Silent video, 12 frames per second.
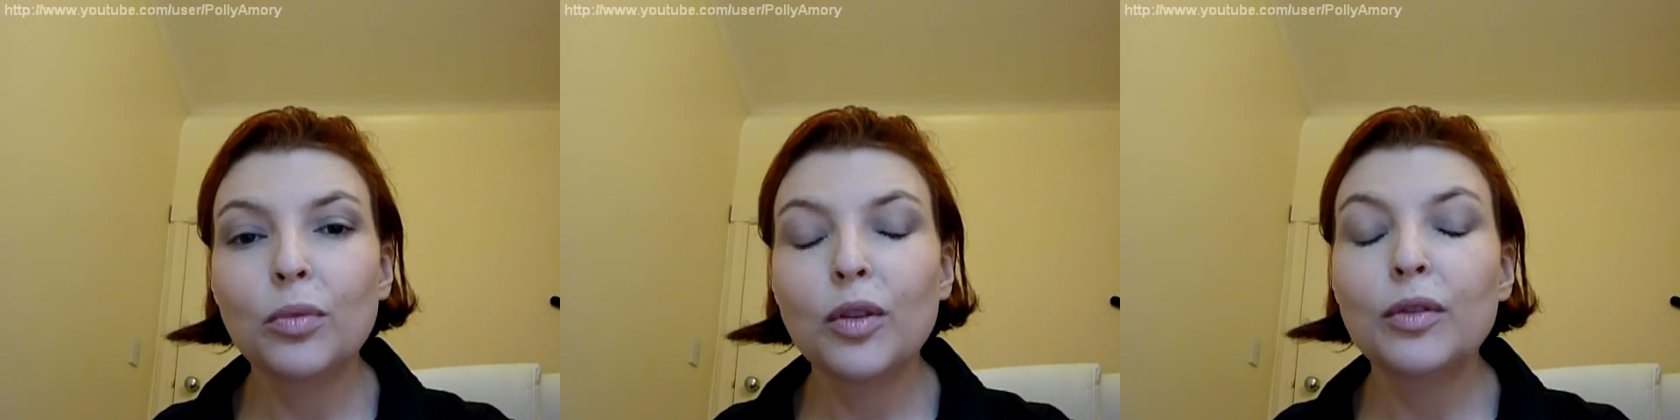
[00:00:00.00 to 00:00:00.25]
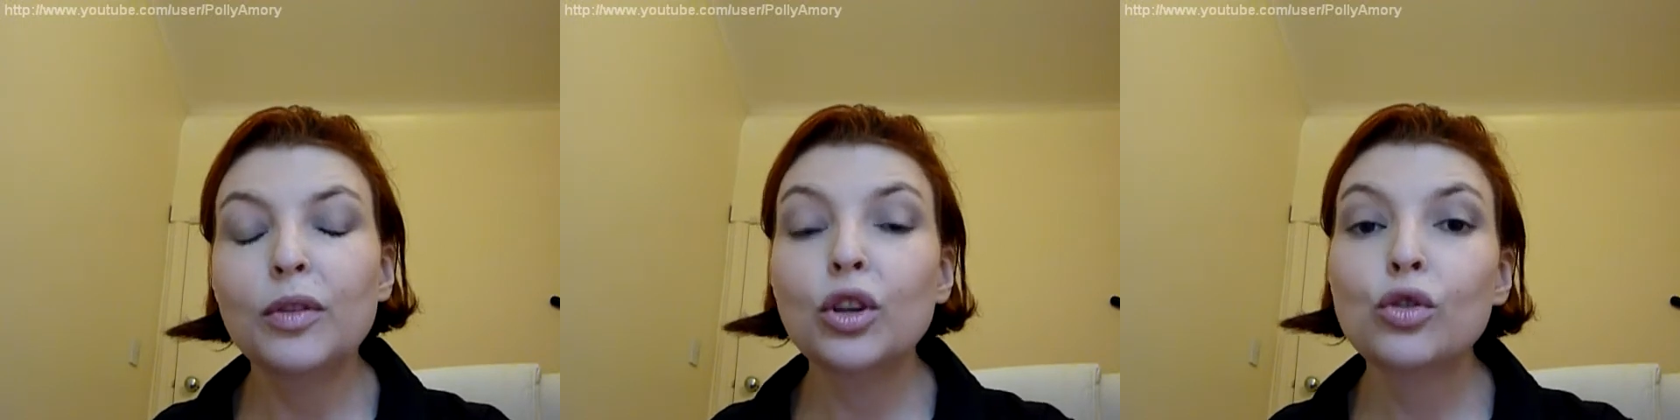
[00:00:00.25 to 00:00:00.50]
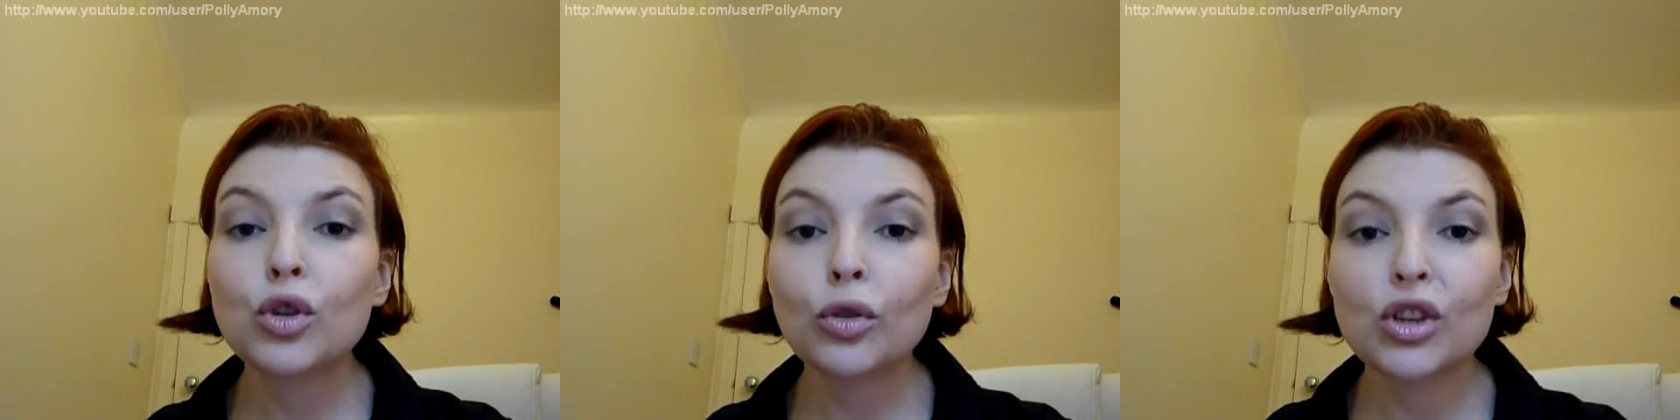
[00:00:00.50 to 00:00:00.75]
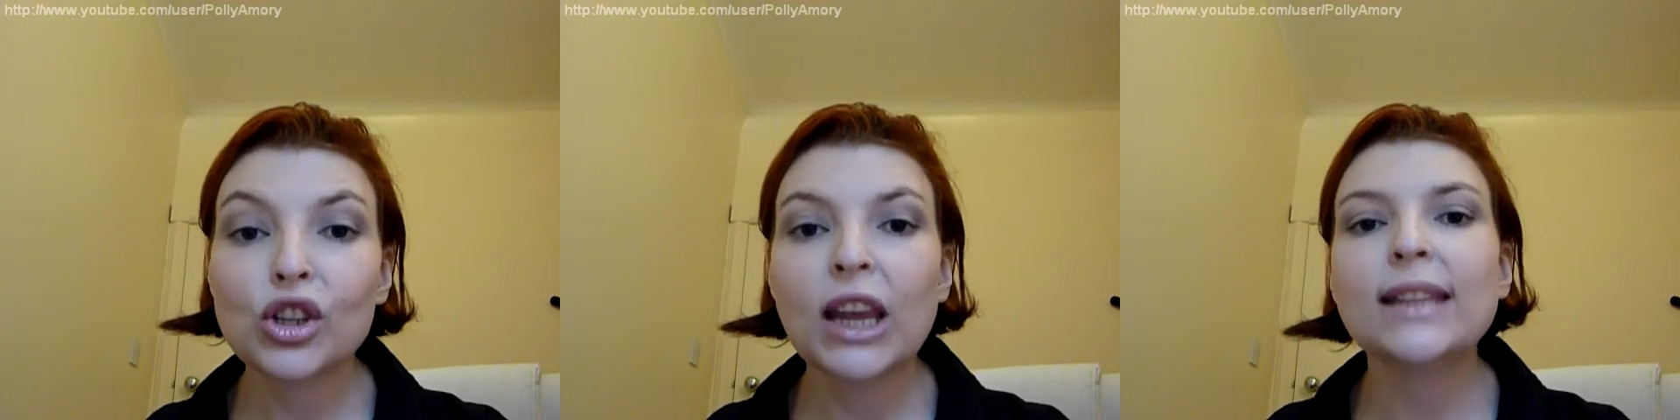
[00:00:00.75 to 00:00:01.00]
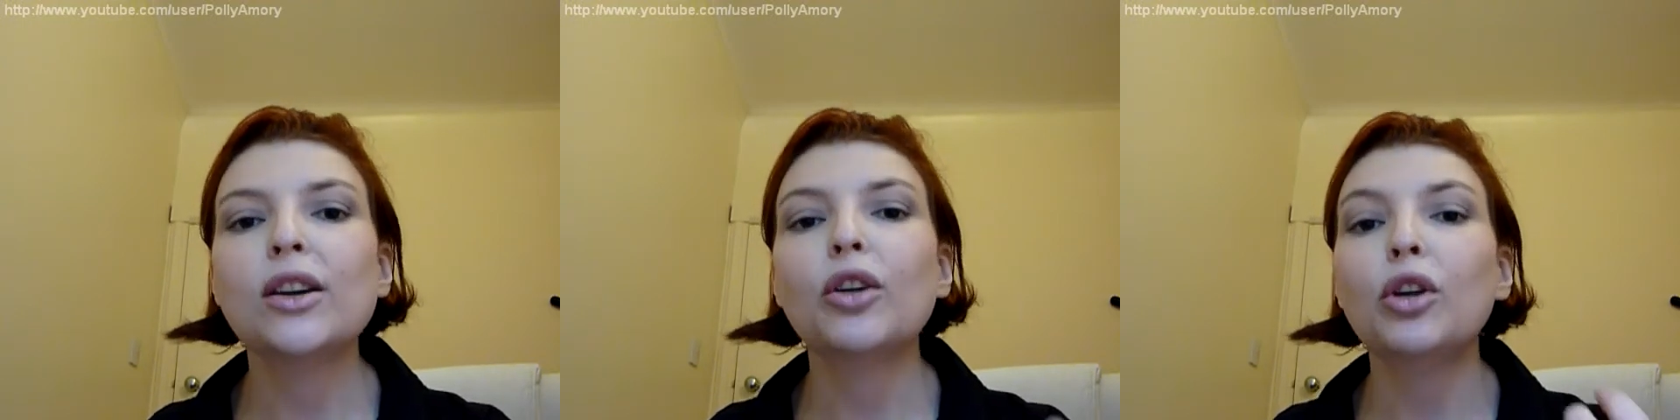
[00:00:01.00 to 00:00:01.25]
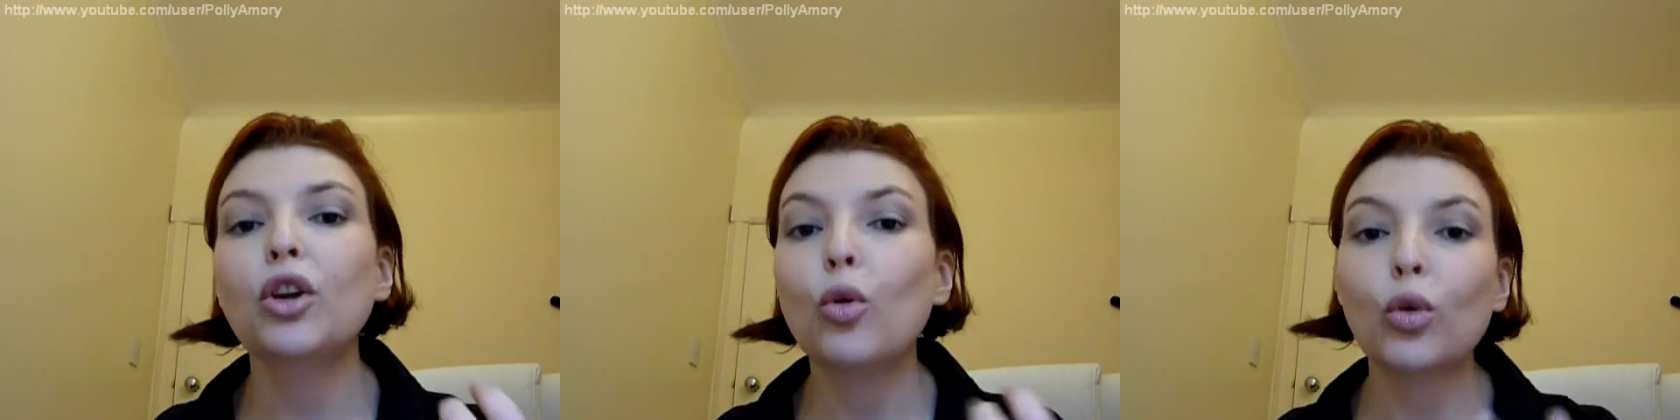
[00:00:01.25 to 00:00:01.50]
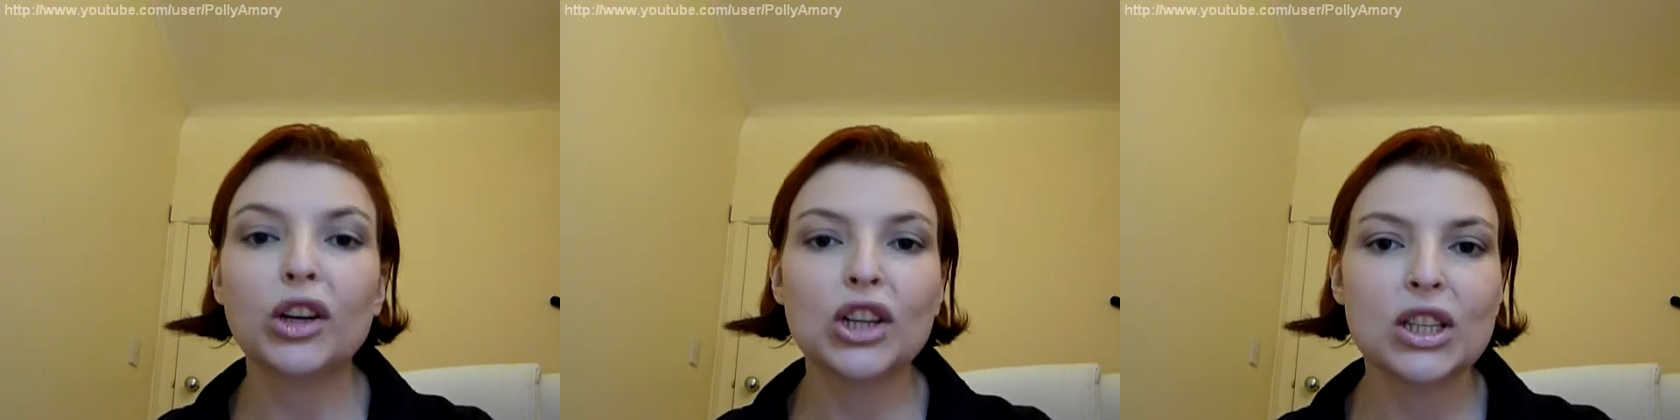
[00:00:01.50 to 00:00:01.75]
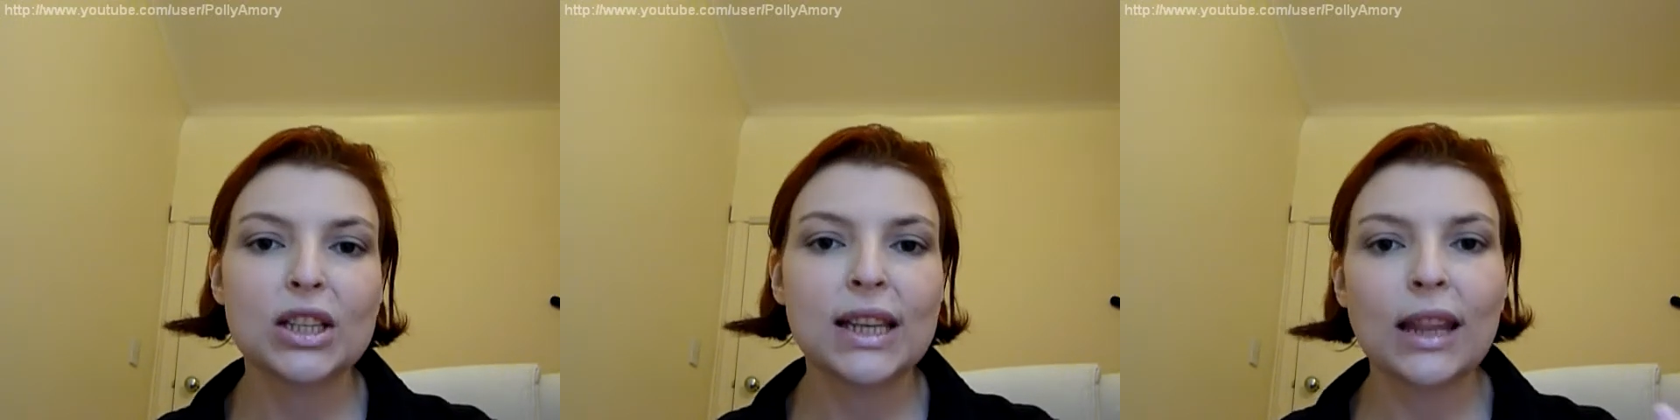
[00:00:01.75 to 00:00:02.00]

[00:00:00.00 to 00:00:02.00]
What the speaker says: the neutral shades are gorgeous